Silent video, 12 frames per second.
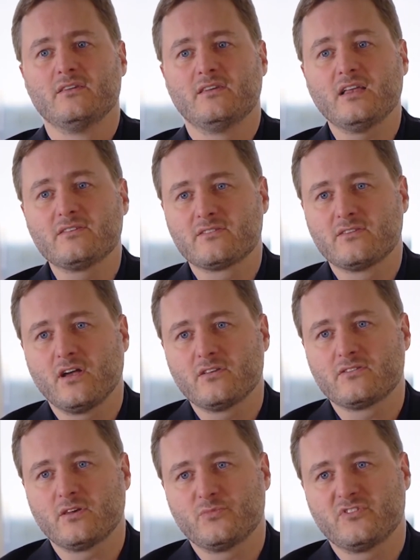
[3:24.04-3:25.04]
That's
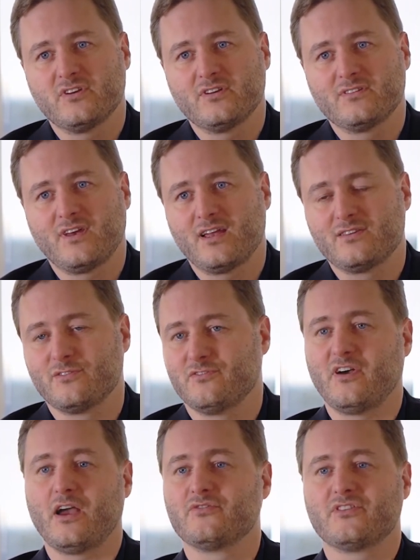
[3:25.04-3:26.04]
not something that's
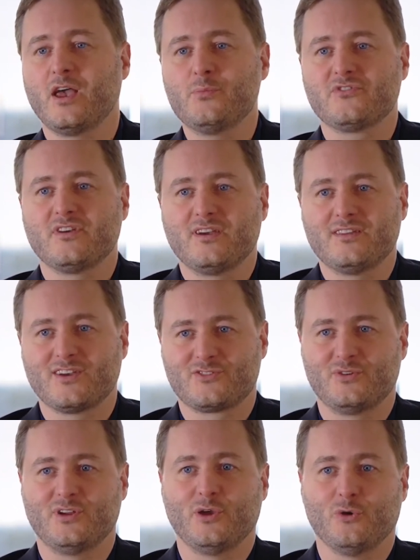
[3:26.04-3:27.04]
five steps, and
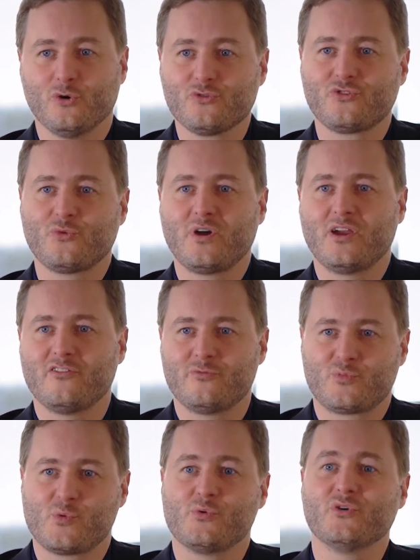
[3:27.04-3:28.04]
actually along the way
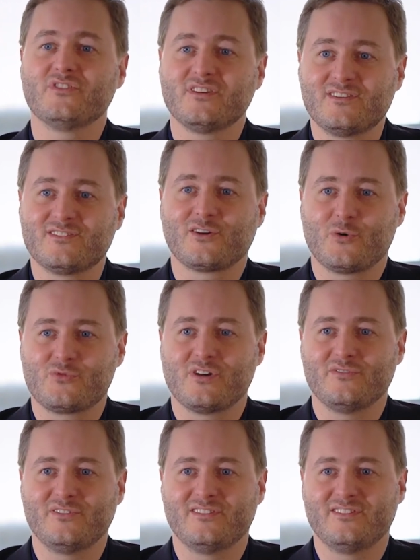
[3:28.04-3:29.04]
of proposing this
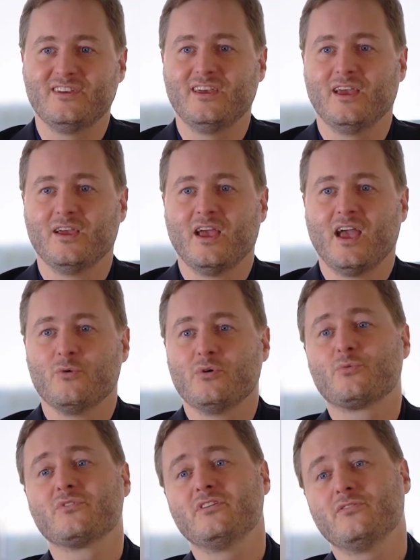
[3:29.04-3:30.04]
corporate VC,
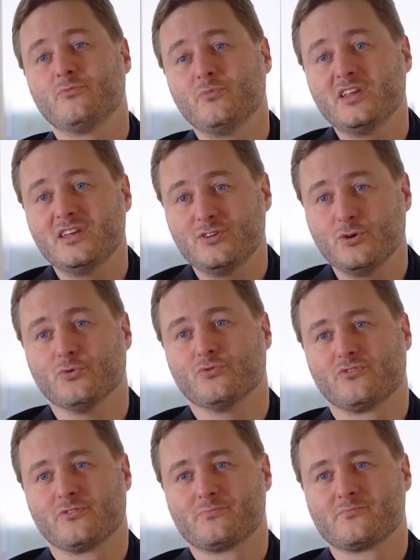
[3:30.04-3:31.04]
we received many
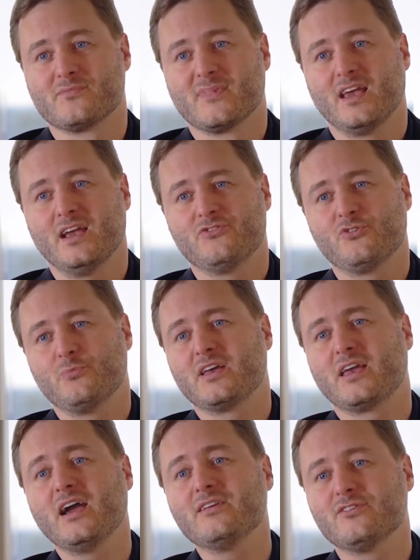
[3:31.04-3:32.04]
no's. And so
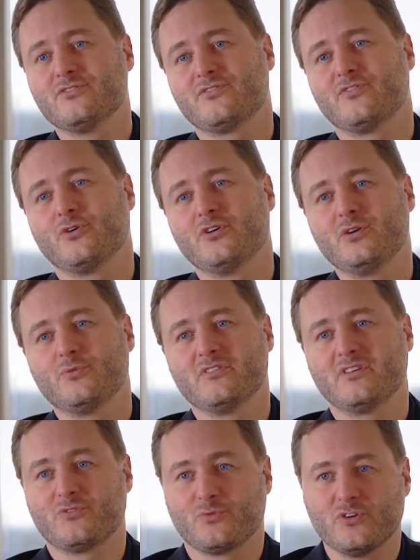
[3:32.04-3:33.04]
my guidance for
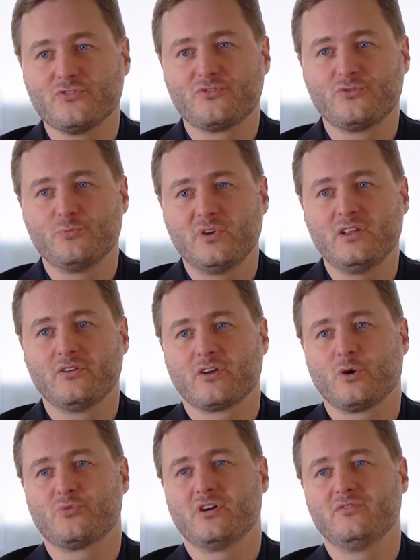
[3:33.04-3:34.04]
anyone that wants to build
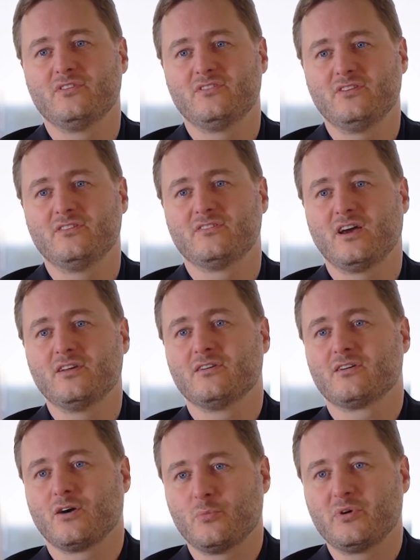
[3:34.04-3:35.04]
a corporate VC inside
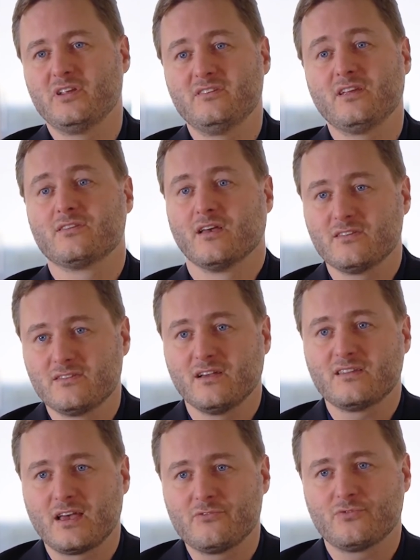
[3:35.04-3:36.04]
a company that does
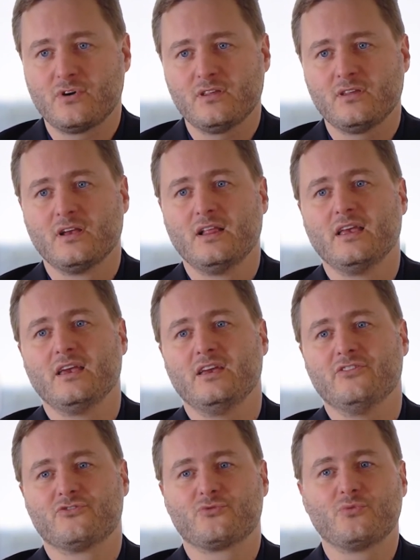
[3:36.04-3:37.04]
not have one
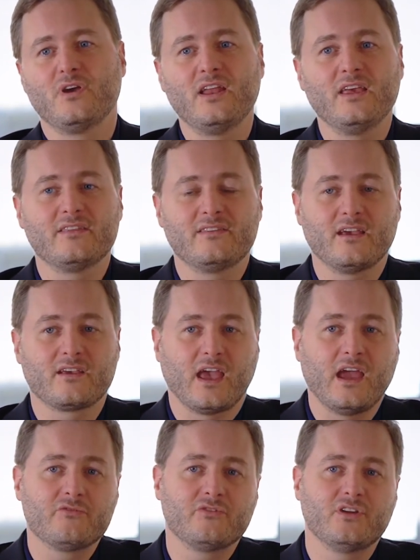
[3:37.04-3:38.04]
is to really take
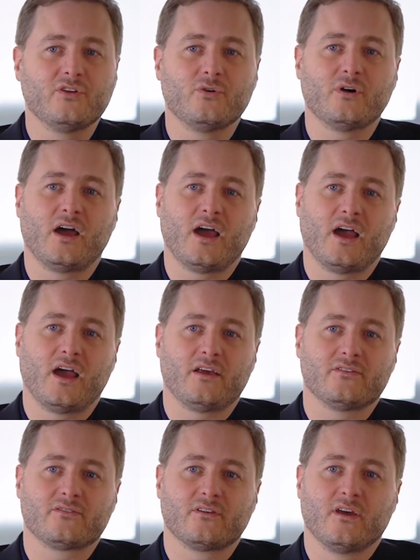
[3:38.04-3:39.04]
every no
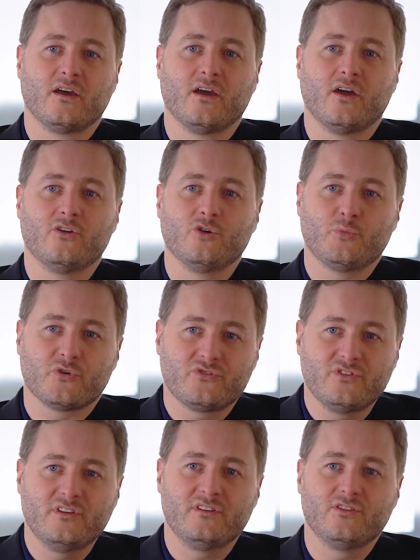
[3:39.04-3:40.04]
as an
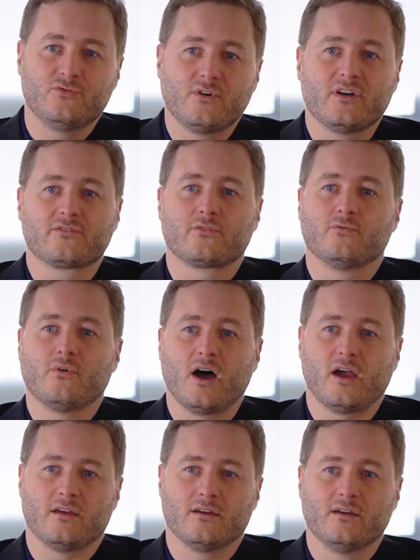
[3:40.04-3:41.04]
opportunity to ask
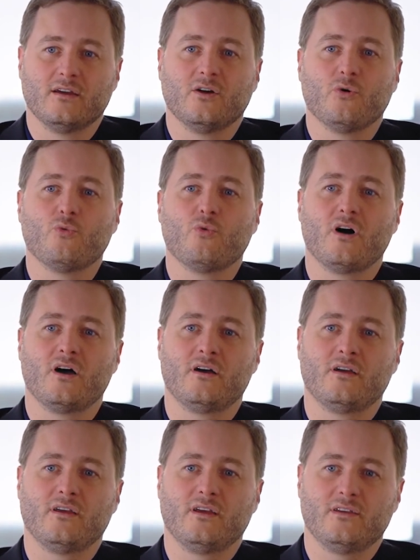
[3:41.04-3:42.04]
why.
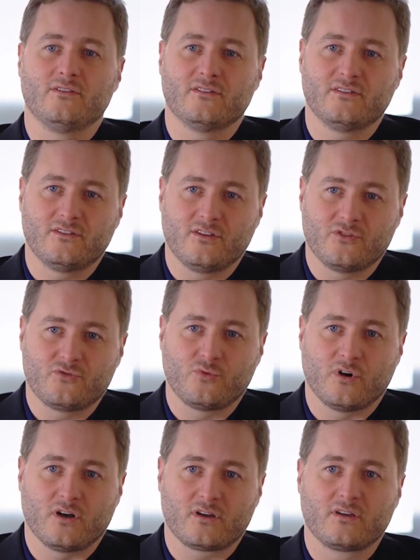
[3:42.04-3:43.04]
Why does it
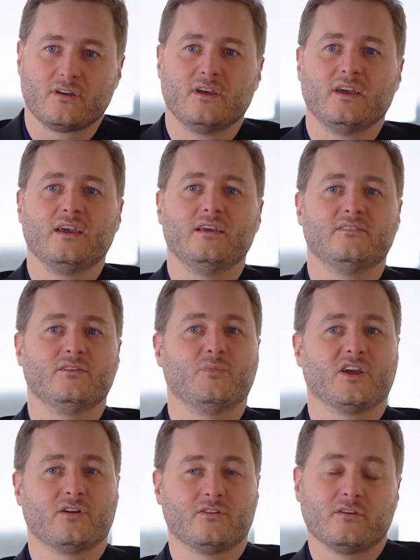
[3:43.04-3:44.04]
not work? Is
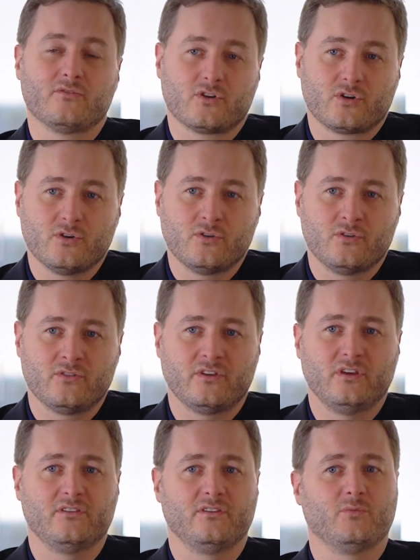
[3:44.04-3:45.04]
it because of the
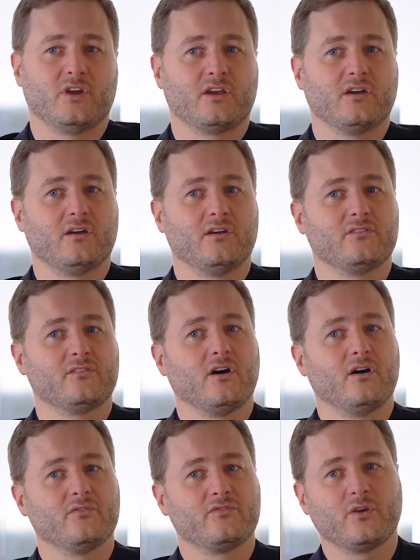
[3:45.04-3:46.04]
goals? Is it because
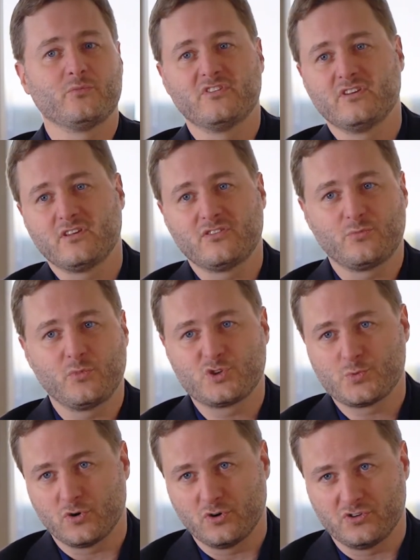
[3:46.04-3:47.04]
of something that's
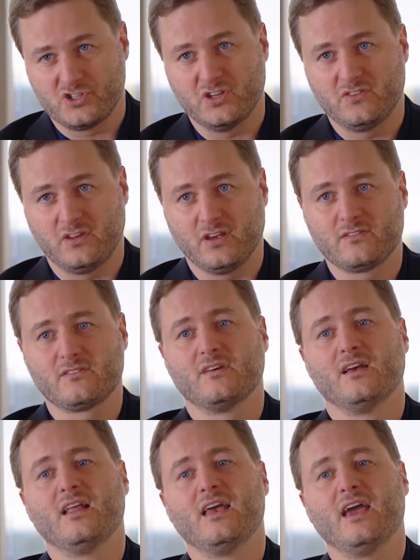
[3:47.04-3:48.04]
much more
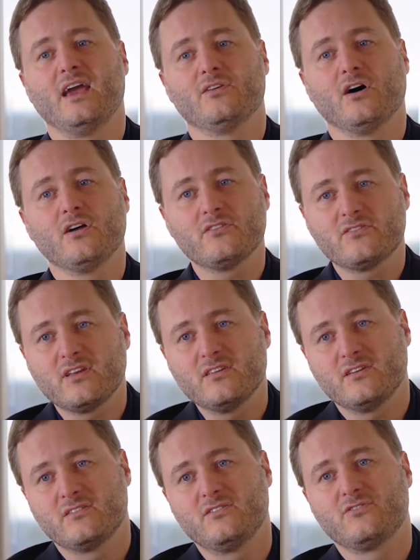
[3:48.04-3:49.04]
logistics? And
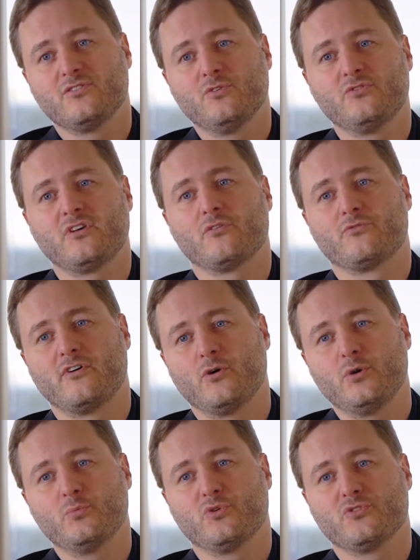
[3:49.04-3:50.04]
understanding these no's are
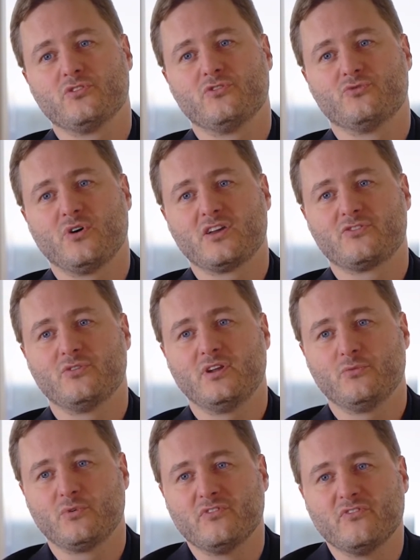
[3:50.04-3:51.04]
very important to
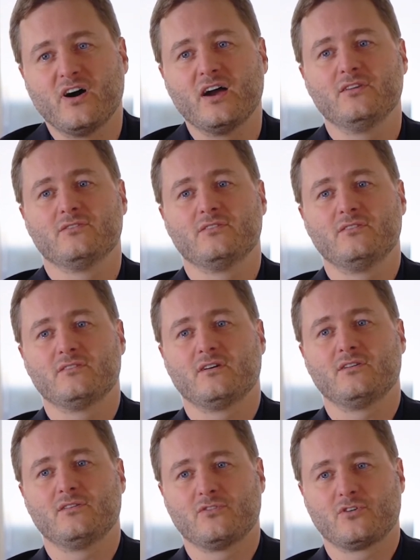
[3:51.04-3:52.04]
actually refine the
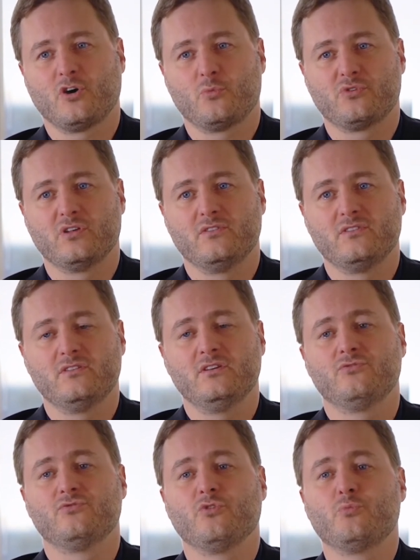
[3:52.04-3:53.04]
design of the corporate VC
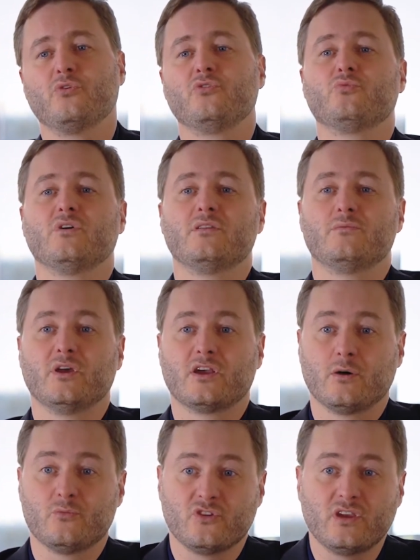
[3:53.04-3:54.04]
to the point where it
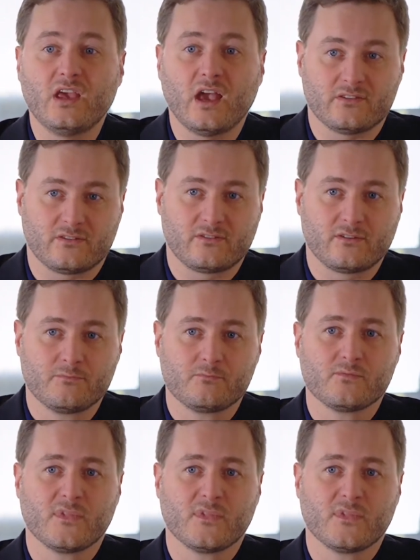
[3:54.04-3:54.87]
becomes a yes.